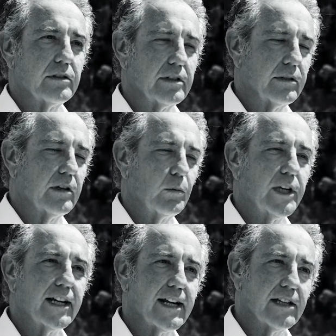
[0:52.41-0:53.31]
We
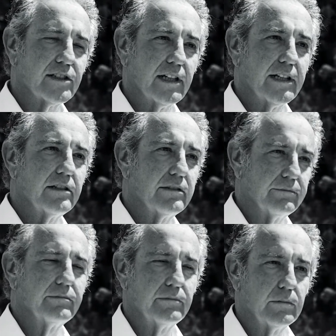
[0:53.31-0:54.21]
get ours cleaned
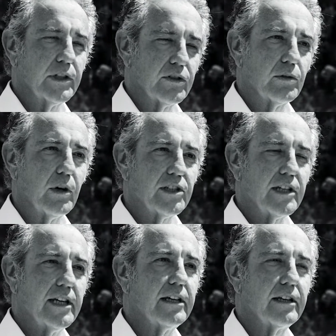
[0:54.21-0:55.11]
once or twice a
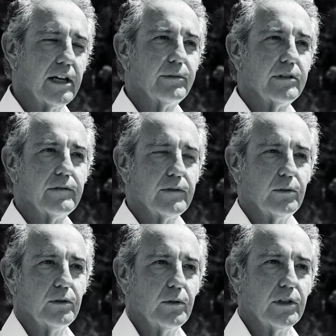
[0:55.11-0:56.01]
year, get rid of
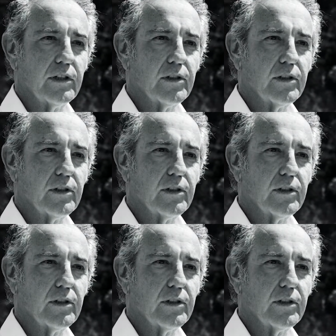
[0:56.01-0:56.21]
all the